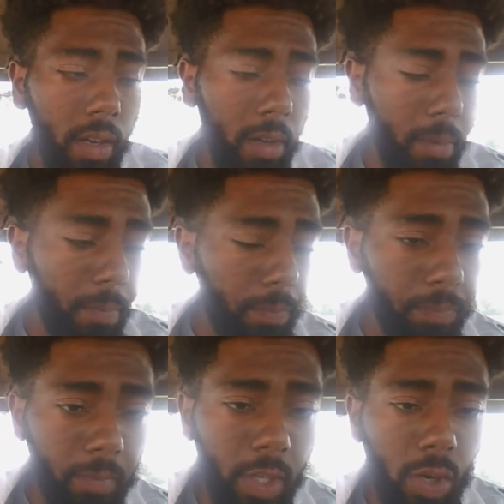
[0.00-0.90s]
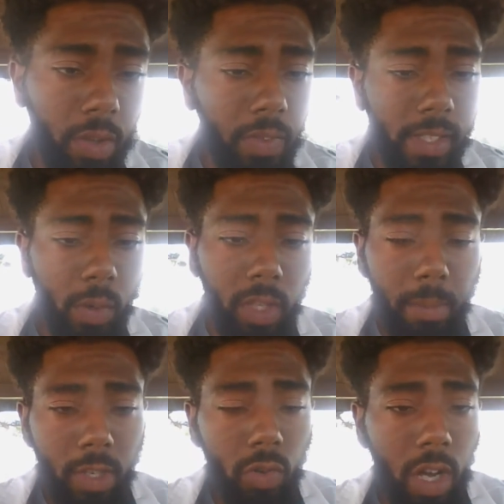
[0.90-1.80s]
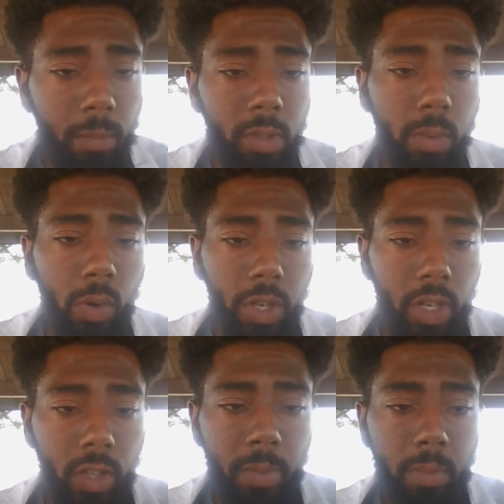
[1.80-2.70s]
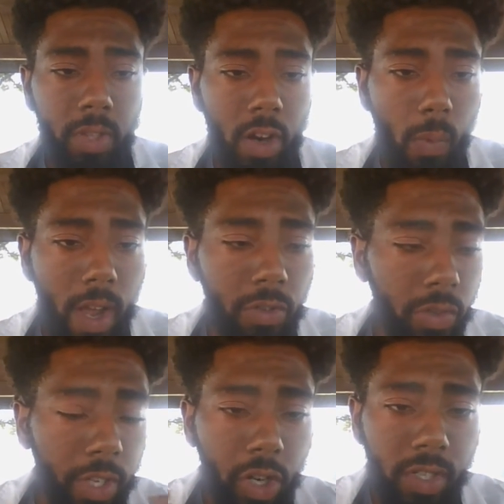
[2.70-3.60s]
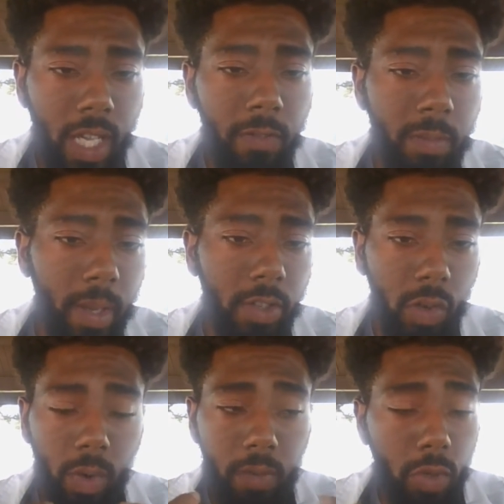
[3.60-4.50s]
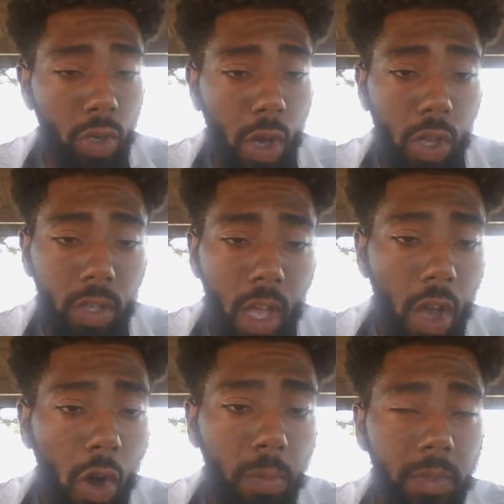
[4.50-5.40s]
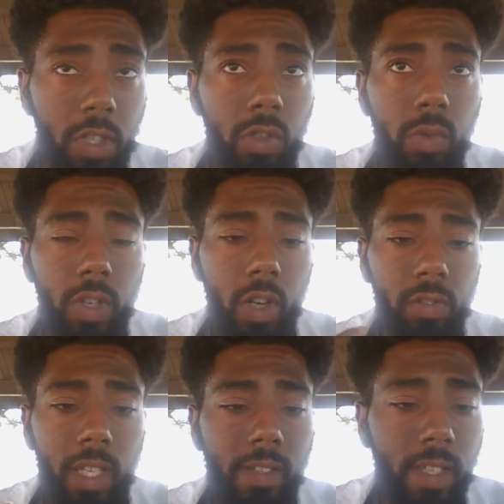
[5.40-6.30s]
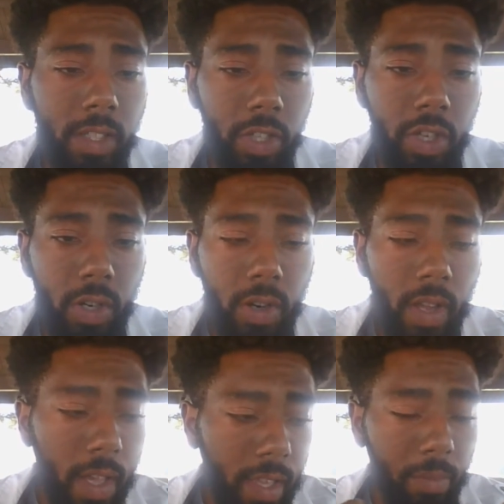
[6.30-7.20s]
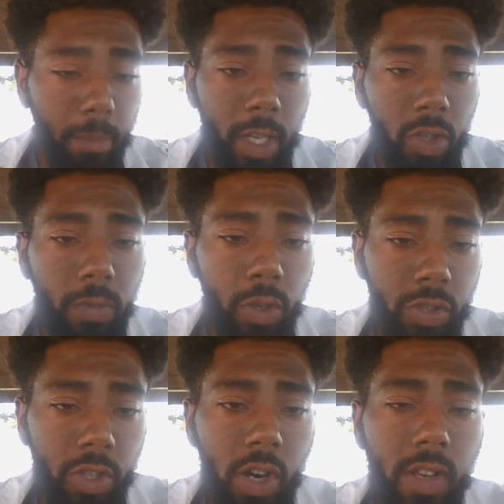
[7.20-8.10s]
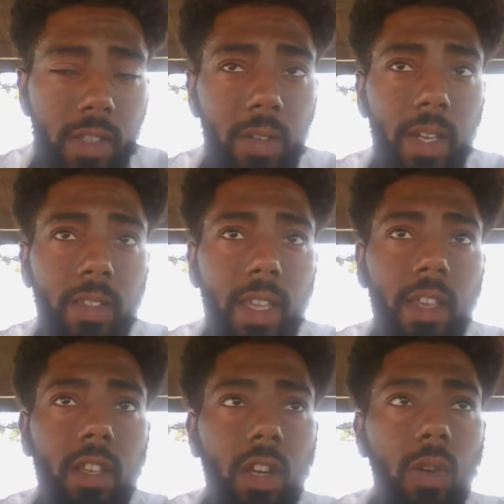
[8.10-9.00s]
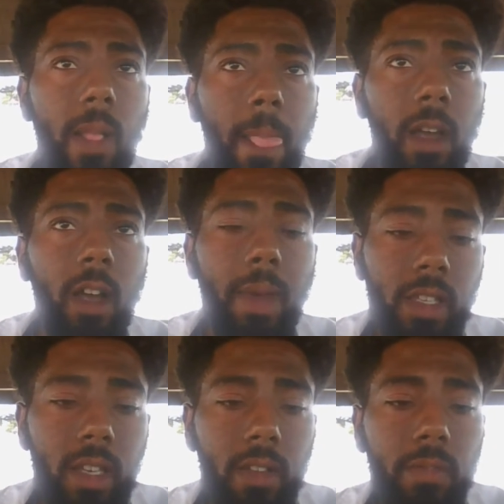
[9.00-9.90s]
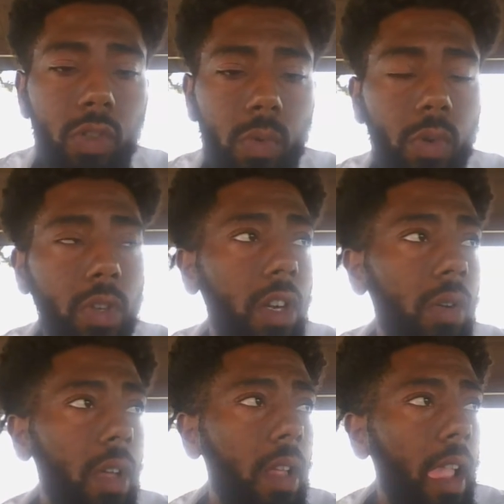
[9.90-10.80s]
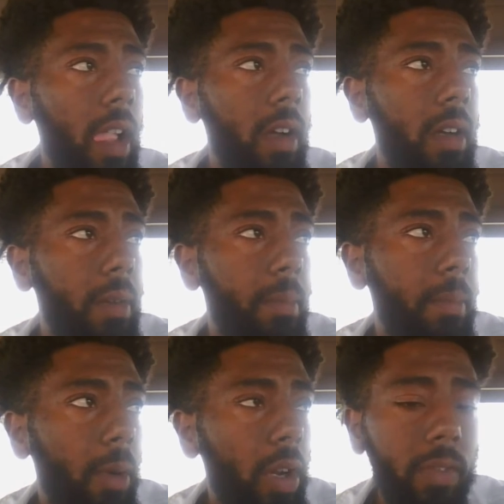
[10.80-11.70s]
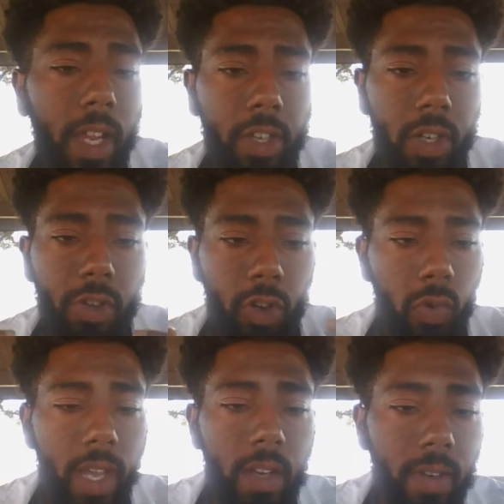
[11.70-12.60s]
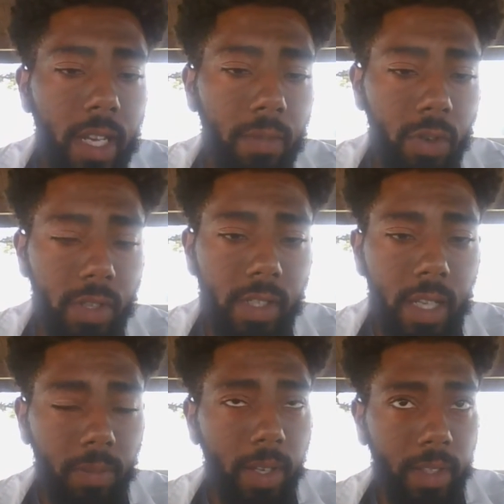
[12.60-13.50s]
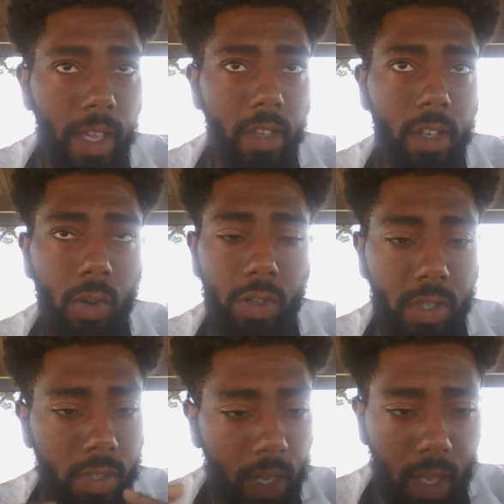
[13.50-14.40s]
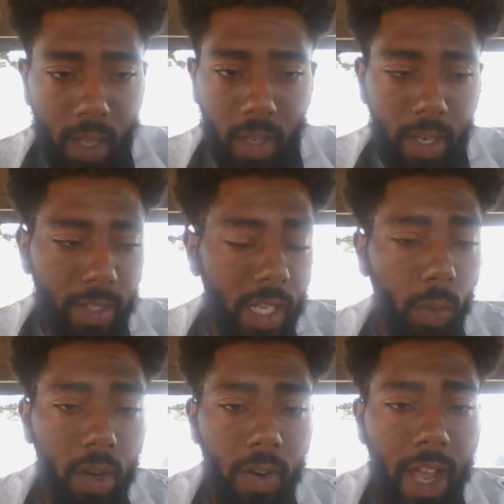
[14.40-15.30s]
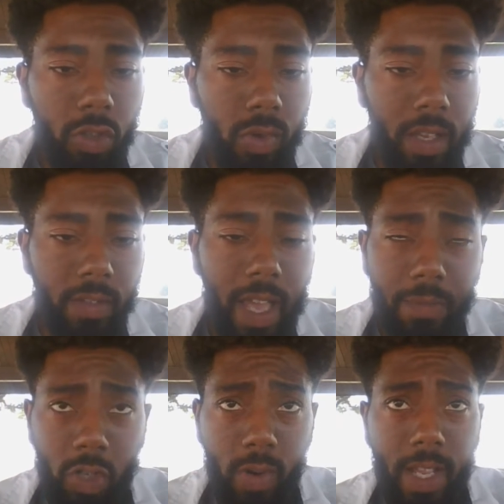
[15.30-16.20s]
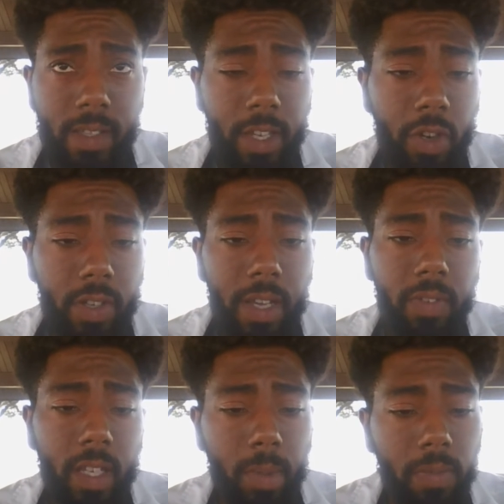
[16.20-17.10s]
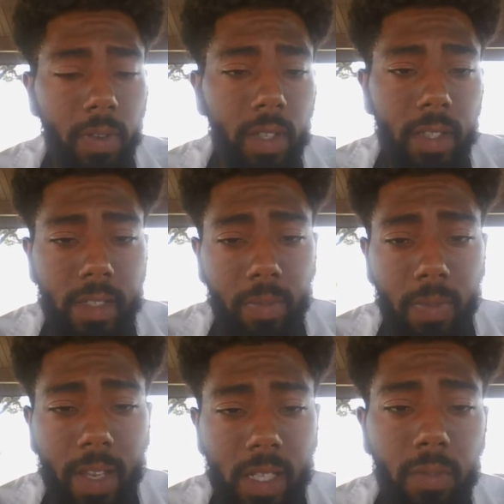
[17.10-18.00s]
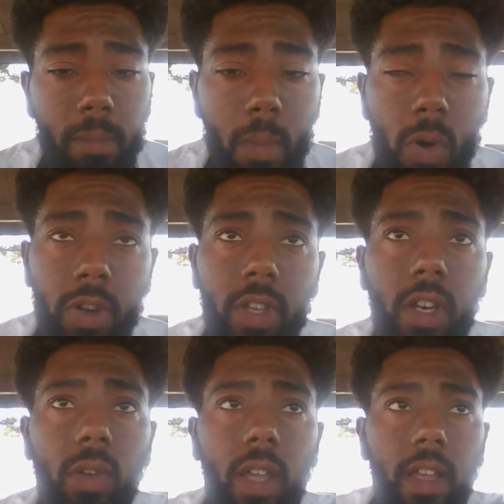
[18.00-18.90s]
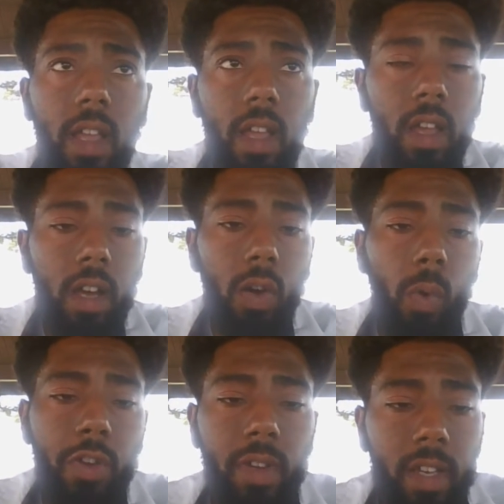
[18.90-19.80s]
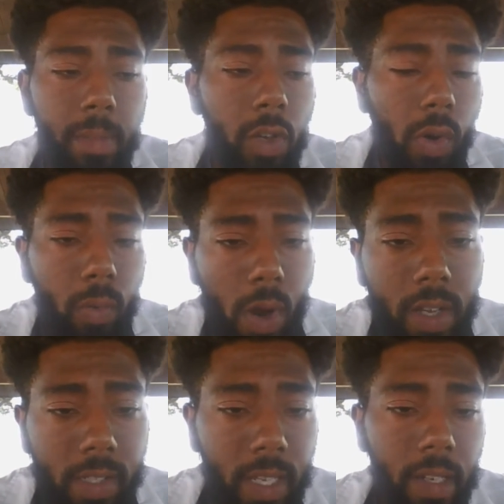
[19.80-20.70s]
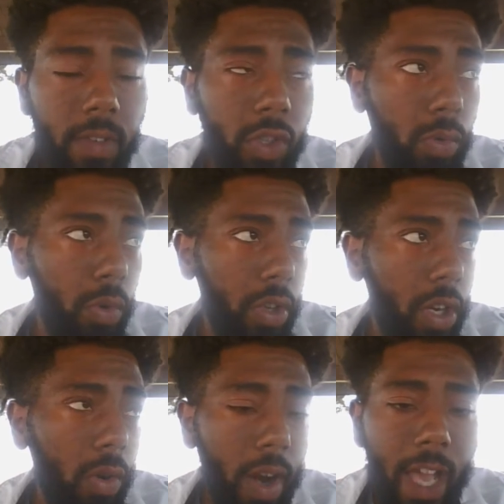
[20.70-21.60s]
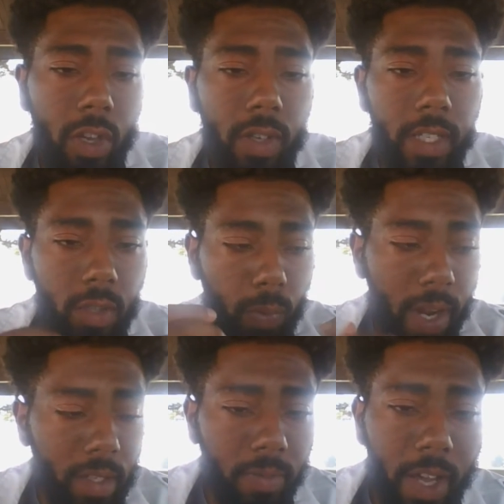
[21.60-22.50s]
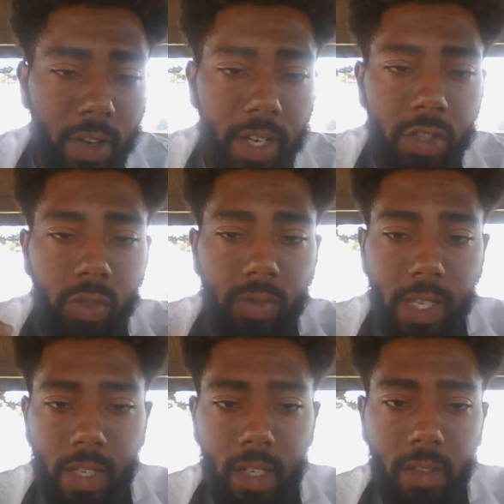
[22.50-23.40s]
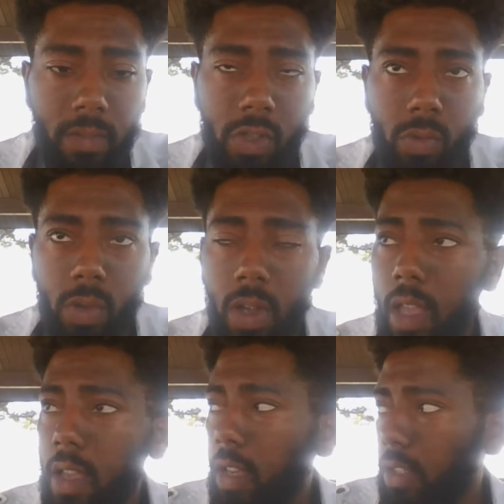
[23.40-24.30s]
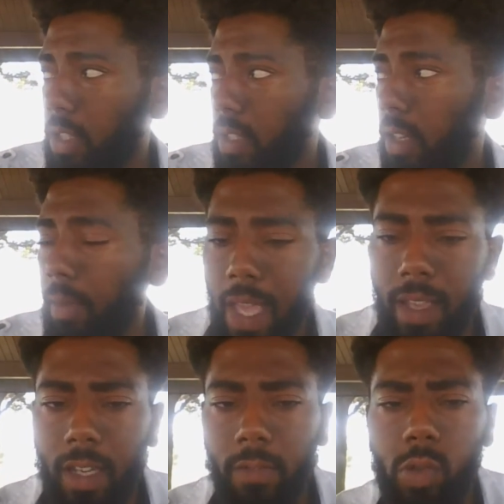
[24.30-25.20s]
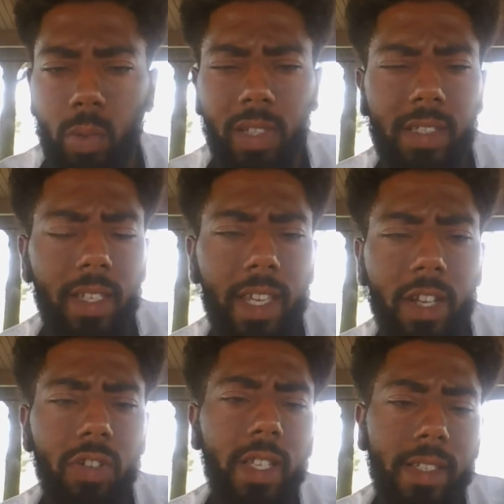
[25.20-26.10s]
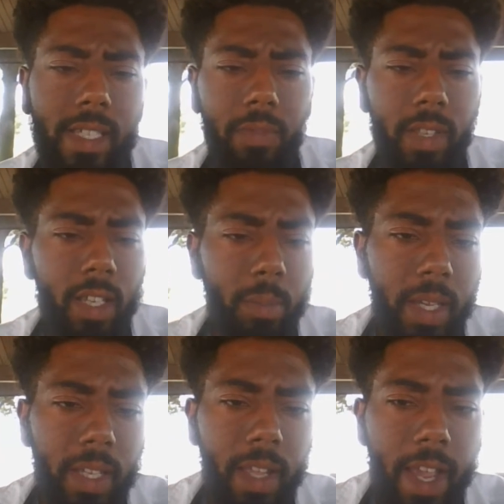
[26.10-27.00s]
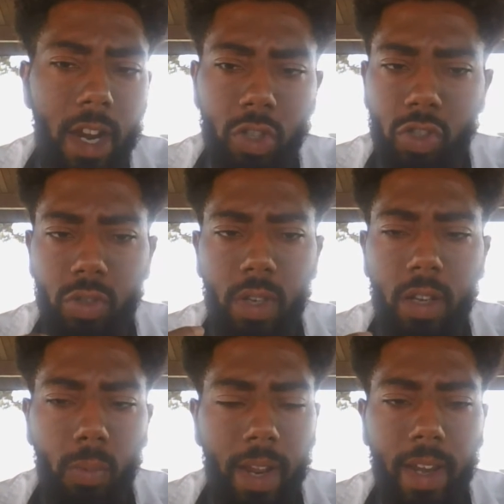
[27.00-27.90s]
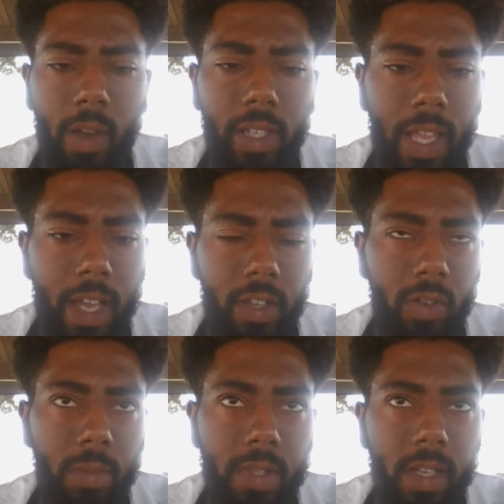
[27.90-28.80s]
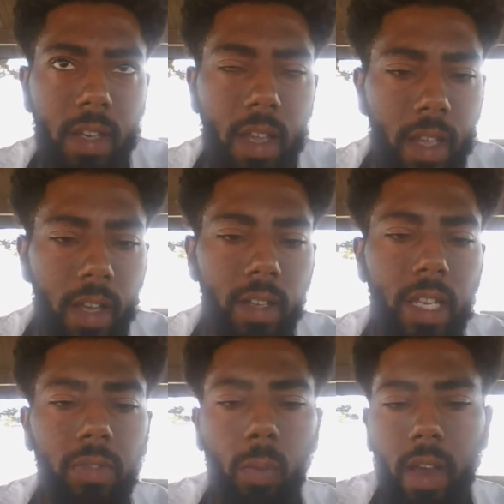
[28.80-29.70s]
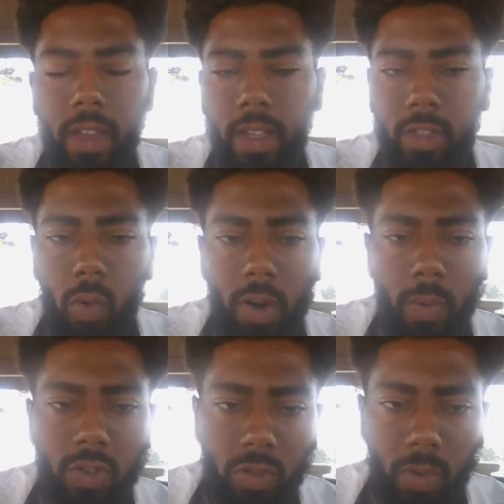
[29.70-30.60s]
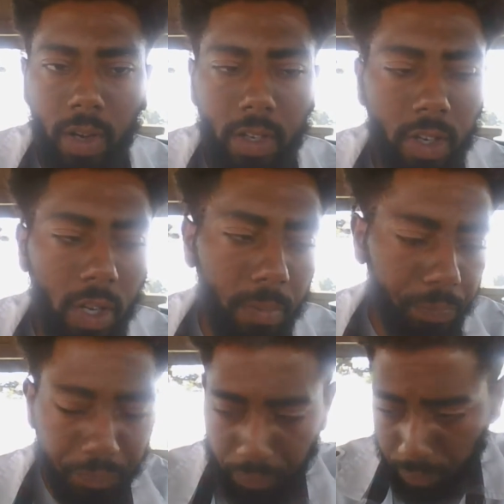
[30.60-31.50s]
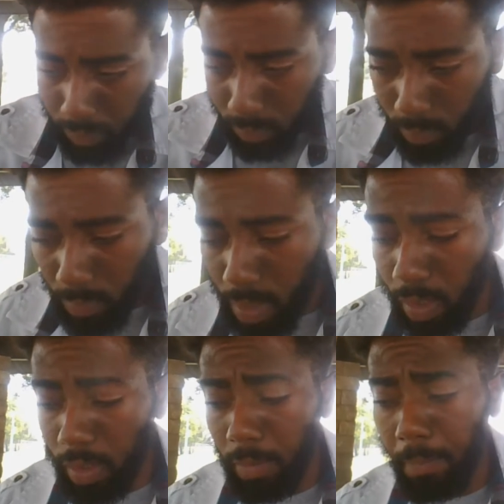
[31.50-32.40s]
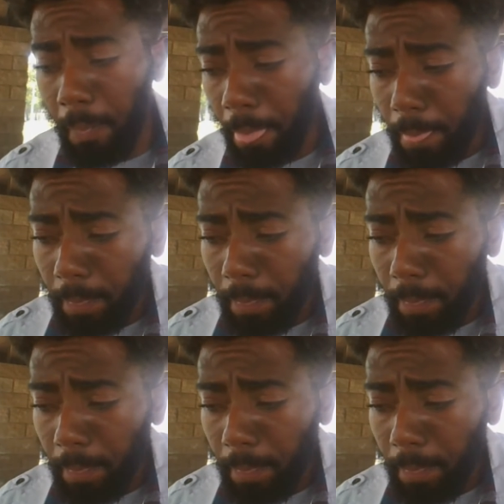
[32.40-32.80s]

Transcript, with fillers: um, you know the things that really make you comfortable. You know the people that are around you in your safe space or whatever you call home to you. You know things that secure that make you feel secure and stuff like that. You know, um, as an individual, you know. Um, or even like you know your creative endeavors and stuff like that, you know, or just like I said, whatever house you guys have transit transiting, you're definitely gonna be feeling these effects even more, you know, like uh, where you could be going wrong as an individual, you know, or how you need to rectify your issues as an individual just um, that individualistic energy is definitely going to be in the air uh, right now a lot. You know what I'm saying? Uh, definitely why it's going retrograde. You know. Um,